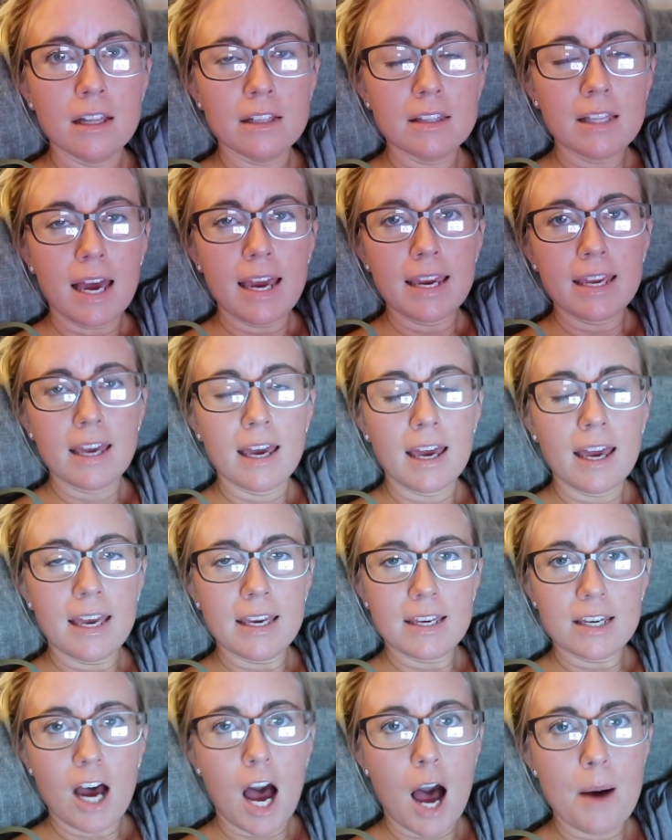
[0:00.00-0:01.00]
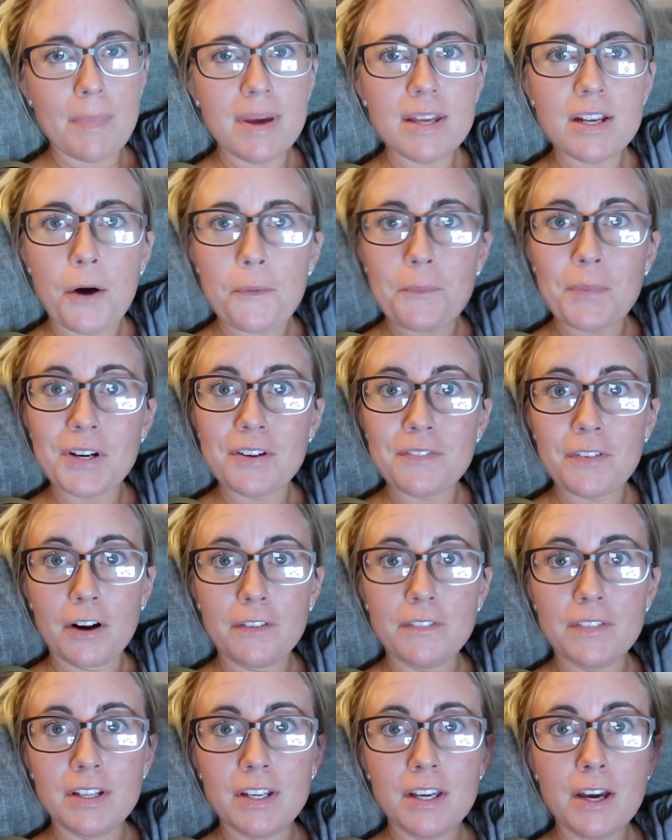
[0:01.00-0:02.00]
like, and comment on one of
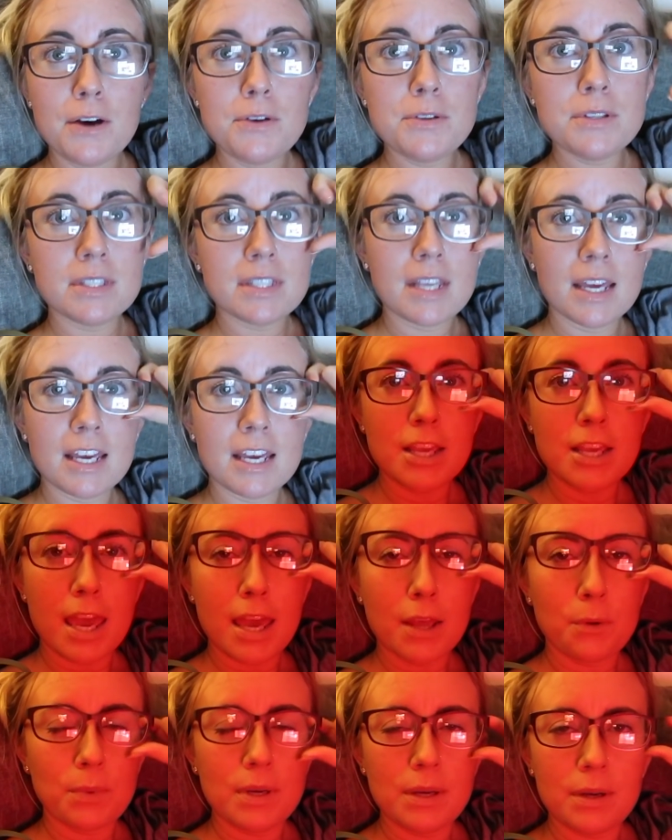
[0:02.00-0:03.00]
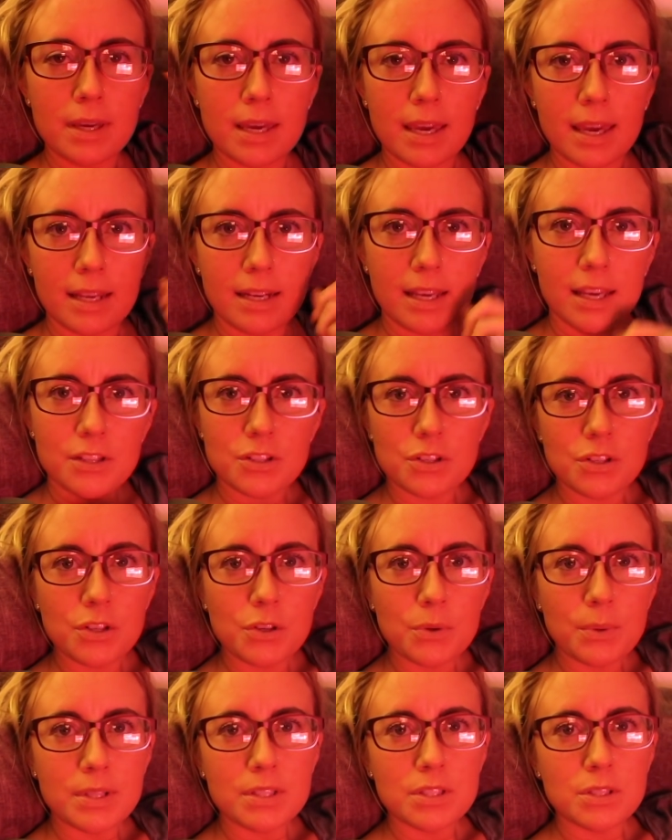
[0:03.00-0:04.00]
our videos and we can enter
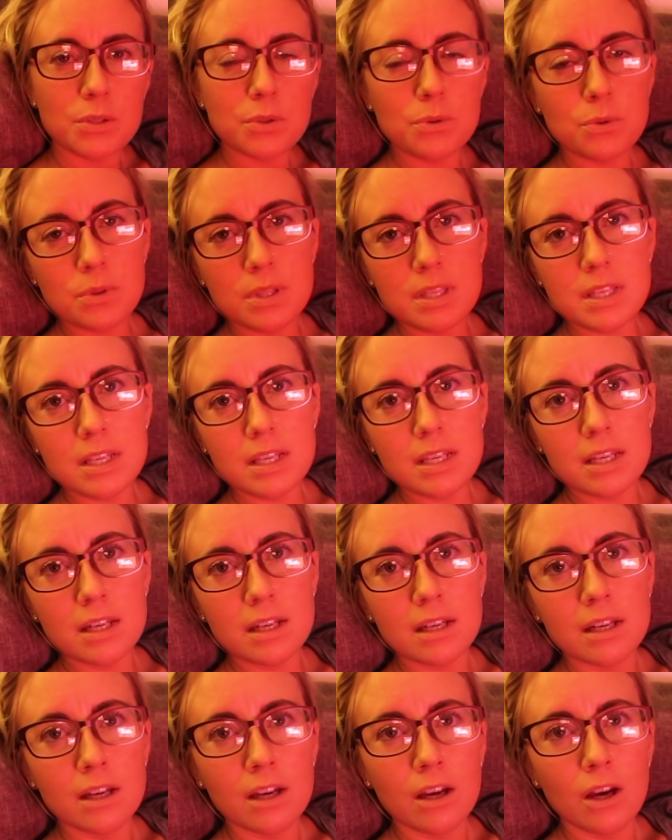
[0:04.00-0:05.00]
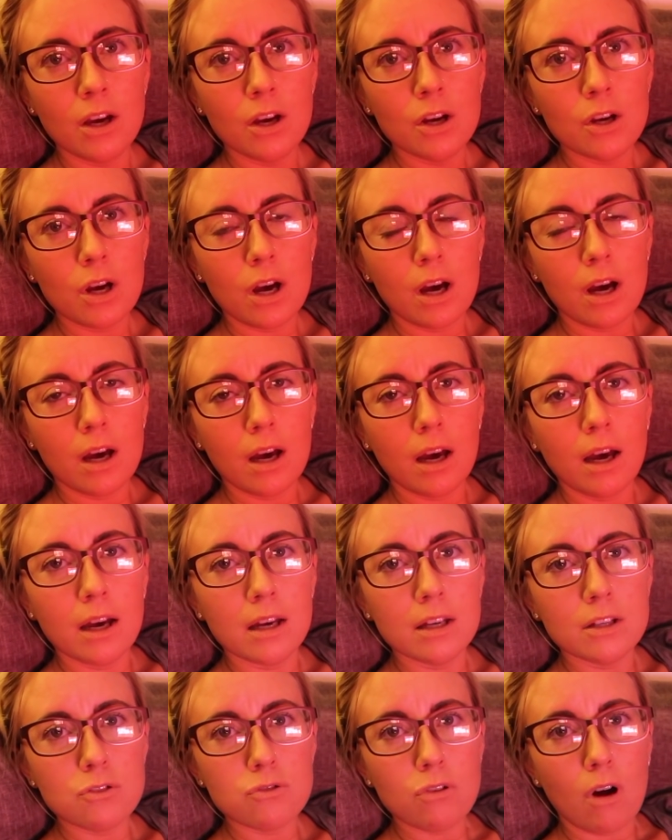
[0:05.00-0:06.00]
you into the
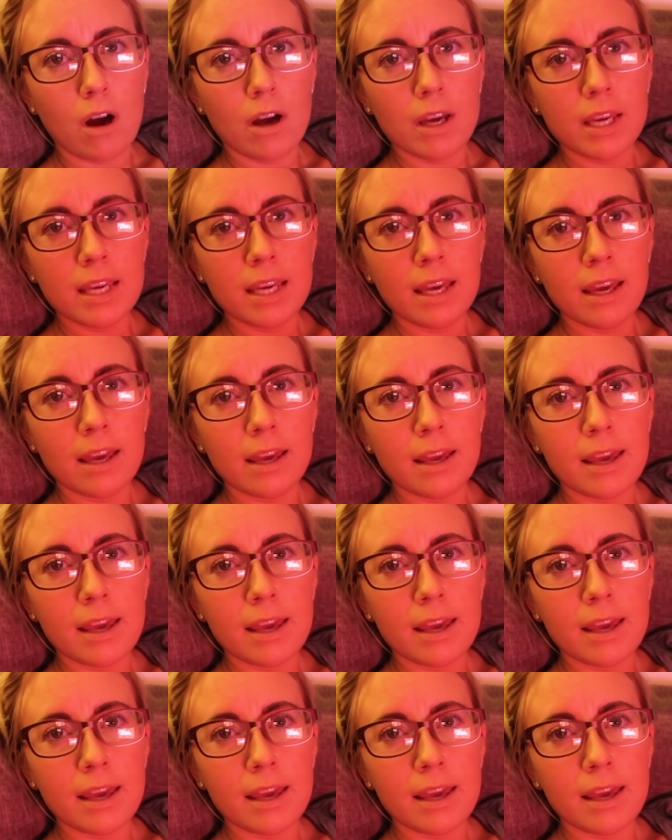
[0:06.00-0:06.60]
uh, drawing